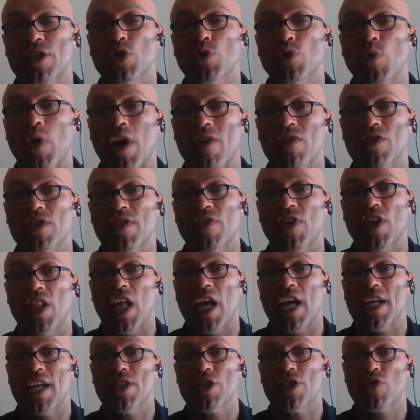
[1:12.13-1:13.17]
2 hours of
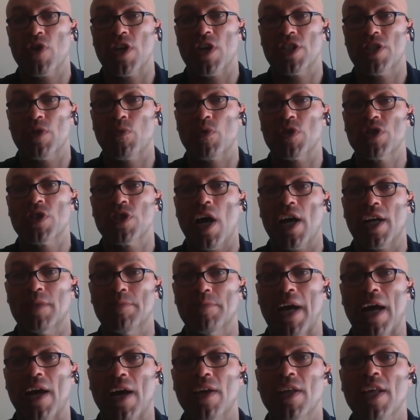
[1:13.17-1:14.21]
online instruction we're talking
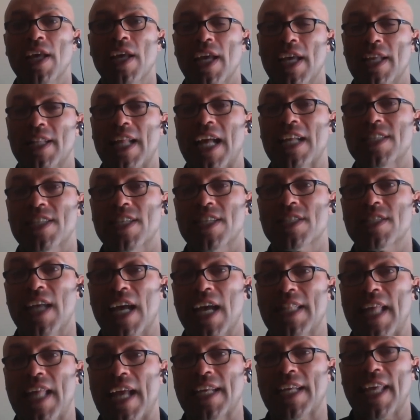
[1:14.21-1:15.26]
about, and that's
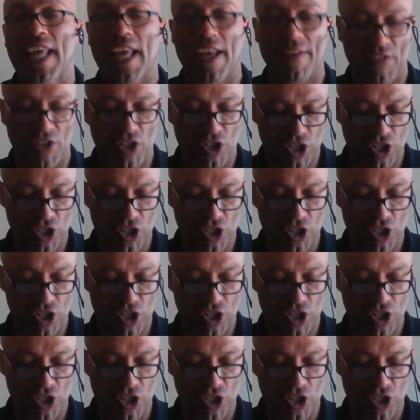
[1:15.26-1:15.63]
inside that Canvas